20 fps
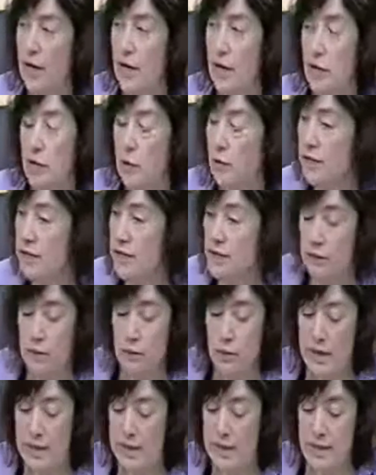not in
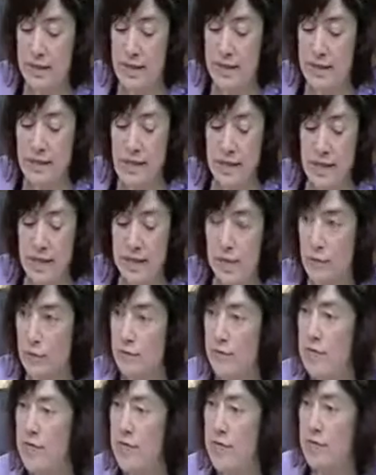2018 on
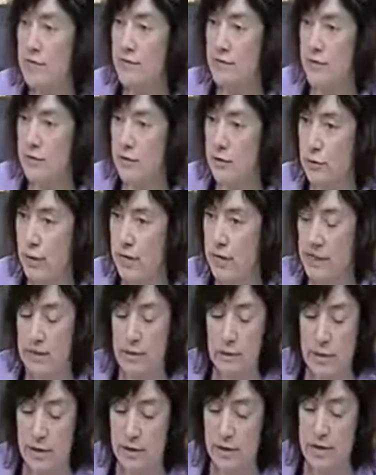the eve of a
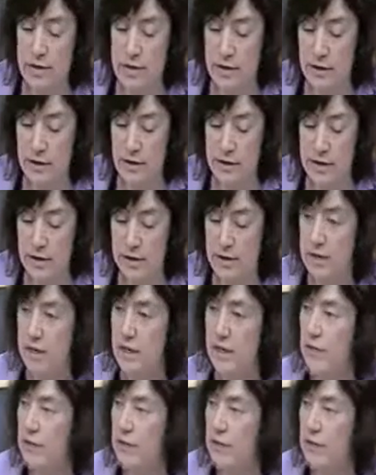2020 target.